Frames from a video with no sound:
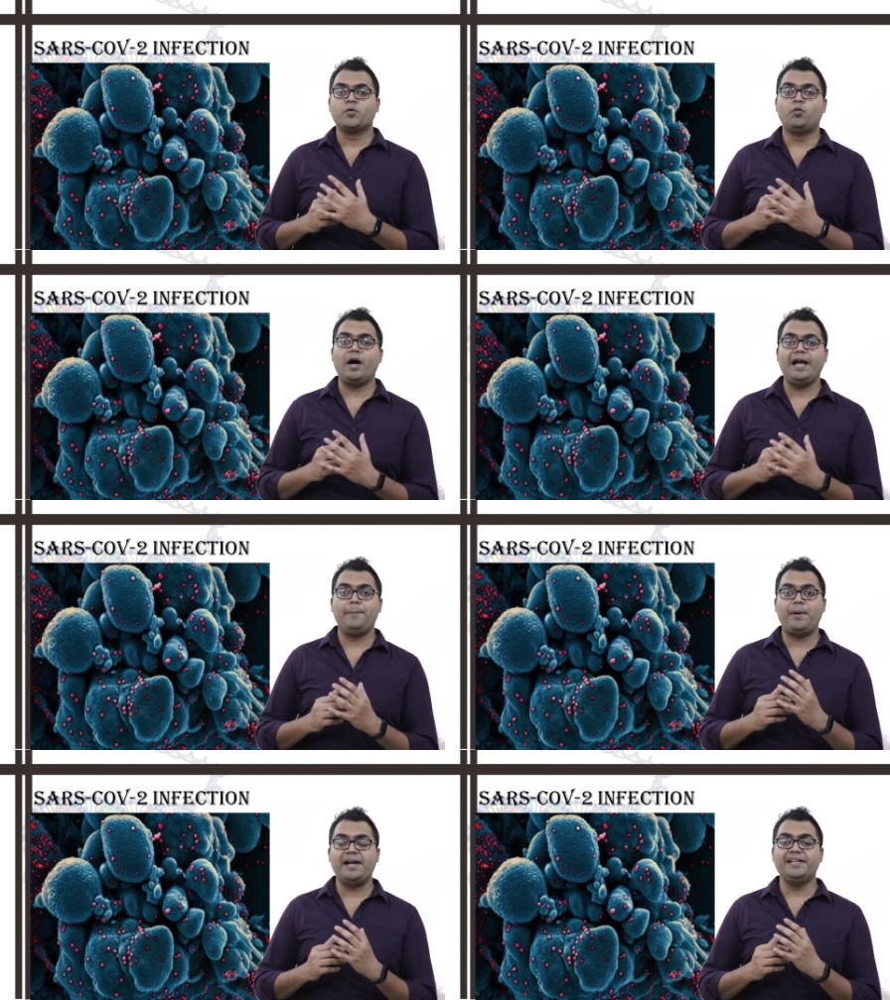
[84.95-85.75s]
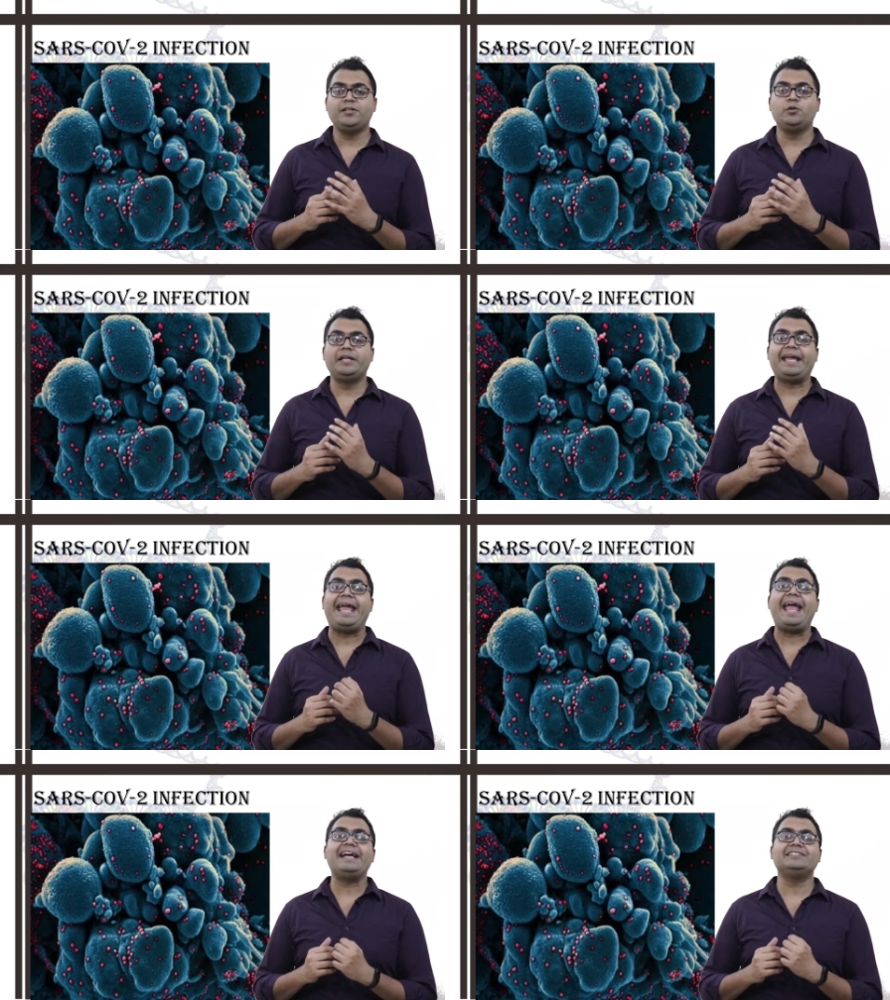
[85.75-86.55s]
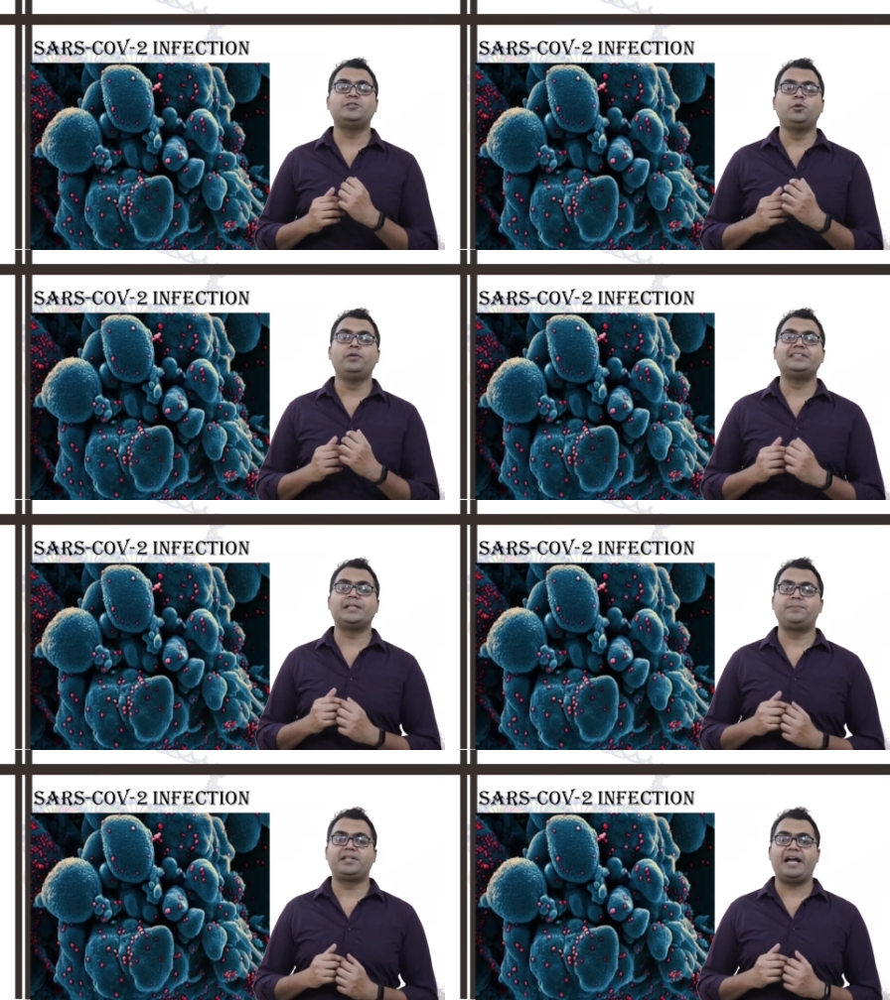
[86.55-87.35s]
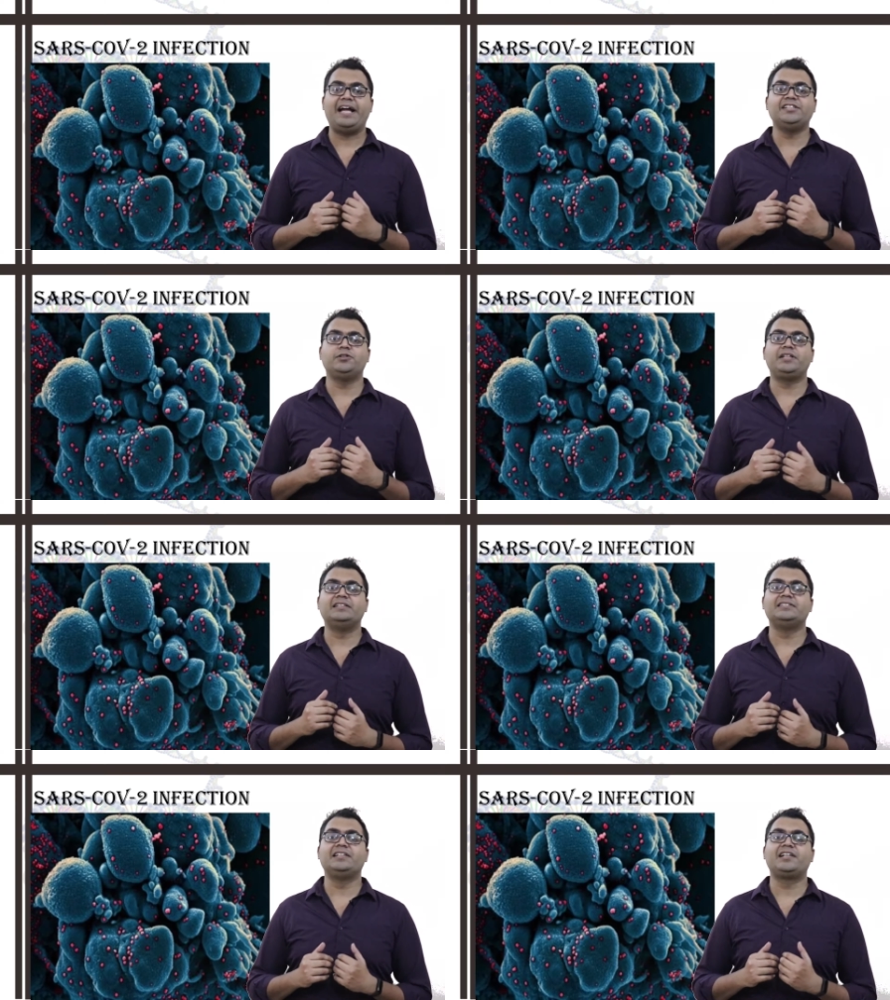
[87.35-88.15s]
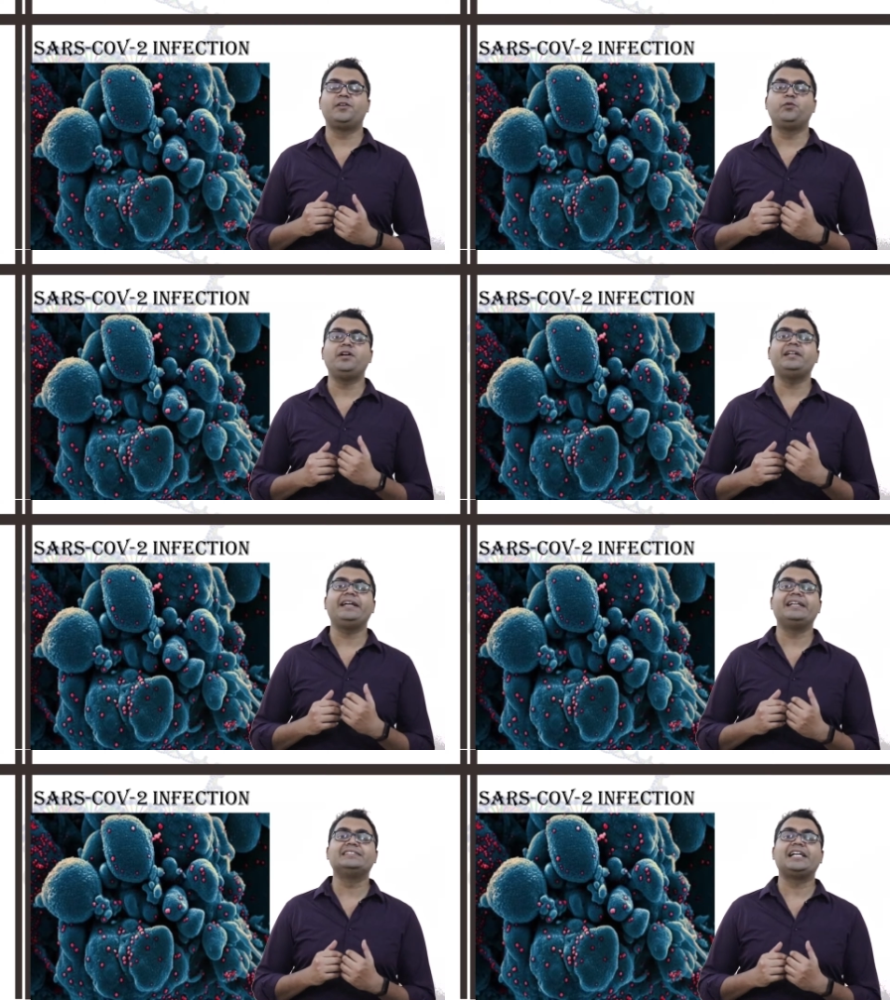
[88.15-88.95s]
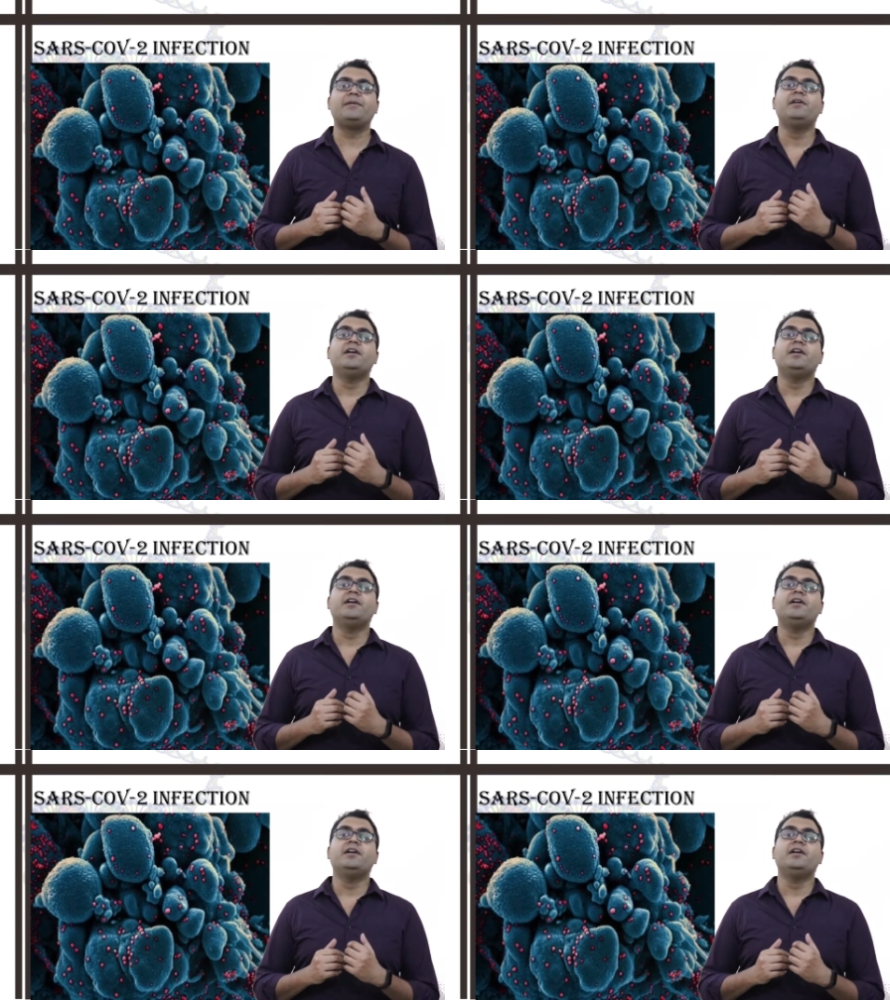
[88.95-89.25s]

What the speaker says: via binding to the ACE2 receptor, angiotensin-converting enzyme